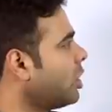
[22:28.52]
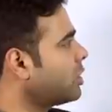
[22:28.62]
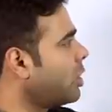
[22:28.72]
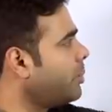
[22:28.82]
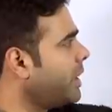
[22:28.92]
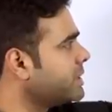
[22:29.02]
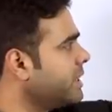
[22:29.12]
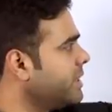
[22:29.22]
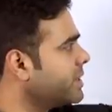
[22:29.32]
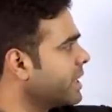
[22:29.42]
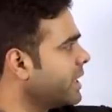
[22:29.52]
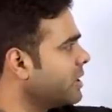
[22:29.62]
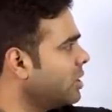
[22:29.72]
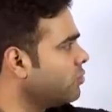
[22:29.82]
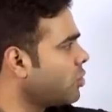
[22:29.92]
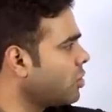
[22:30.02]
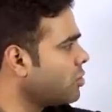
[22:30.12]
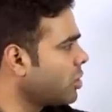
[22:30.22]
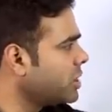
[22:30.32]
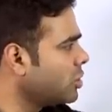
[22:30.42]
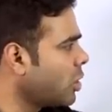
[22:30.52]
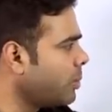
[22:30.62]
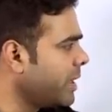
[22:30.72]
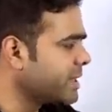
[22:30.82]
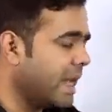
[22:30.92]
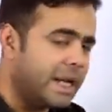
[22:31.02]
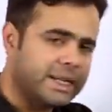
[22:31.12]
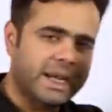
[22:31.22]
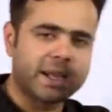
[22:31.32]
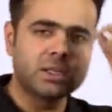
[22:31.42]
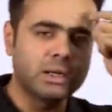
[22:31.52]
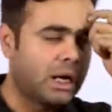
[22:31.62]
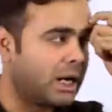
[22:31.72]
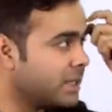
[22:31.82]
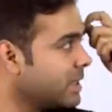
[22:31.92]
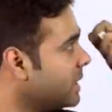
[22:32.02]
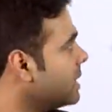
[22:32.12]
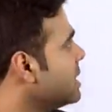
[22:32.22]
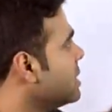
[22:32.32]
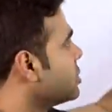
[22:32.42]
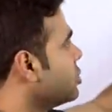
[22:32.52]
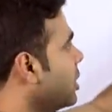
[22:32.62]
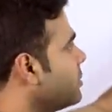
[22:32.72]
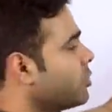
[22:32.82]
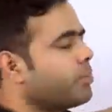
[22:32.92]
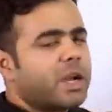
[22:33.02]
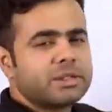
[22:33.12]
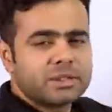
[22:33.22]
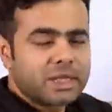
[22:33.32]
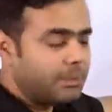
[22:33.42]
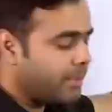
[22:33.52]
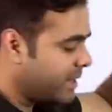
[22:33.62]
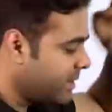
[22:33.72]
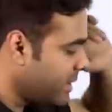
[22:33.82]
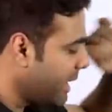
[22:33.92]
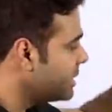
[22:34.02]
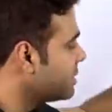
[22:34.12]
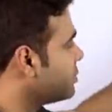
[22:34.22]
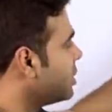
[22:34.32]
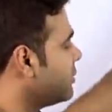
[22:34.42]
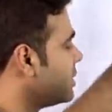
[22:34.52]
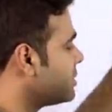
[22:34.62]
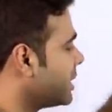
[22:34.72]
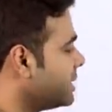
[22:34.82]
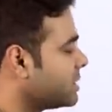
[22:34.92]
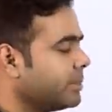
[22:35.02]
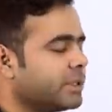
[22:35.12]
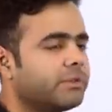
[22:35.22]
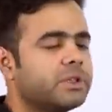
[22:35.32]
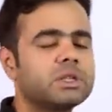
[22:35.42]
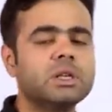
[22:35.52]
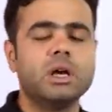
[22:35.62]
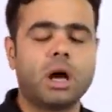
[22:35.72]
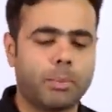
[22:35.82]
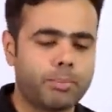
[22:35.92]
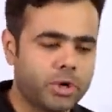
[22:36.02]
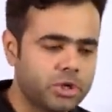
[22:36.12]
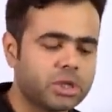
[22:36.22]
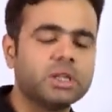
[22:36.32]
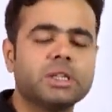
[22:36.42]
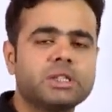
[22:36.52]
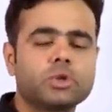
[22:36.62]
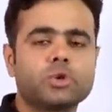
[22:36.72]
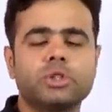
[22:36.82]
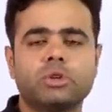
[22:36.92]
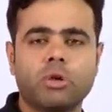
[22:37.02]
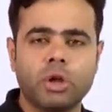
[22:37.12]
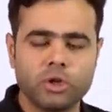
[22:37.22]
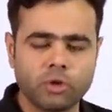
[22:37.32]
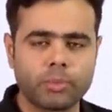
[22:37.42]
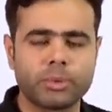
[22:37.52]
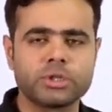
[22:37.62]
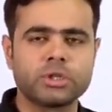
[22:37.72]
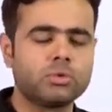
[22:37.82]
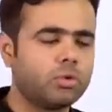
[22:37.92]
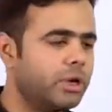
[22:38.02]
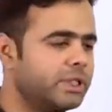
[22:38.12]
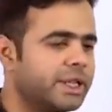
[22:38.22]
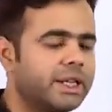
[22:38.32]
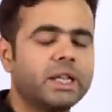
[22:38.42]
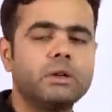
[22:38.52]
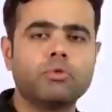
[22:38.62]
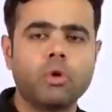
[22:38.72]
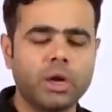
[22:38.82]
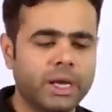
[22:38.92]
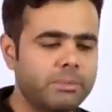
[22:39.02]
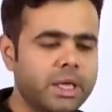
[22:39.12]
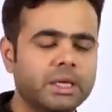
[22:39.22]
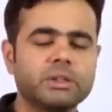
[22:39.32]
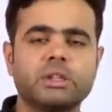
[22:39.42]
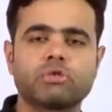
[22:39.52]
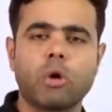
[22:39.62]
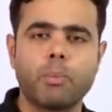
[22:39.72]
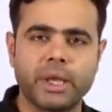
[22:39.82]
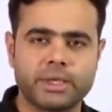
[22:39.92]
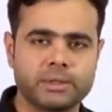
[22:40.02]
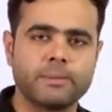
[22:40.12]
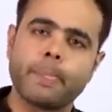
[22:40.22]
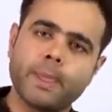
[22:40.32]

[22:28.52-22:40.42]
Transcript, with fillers: non-complex, intricate, involved, naughty, complex, and daedal are the synonyms of Byzantine. Byzantine is a word which says something which a person, it shows the quality of a person who is getting involved and making things complex.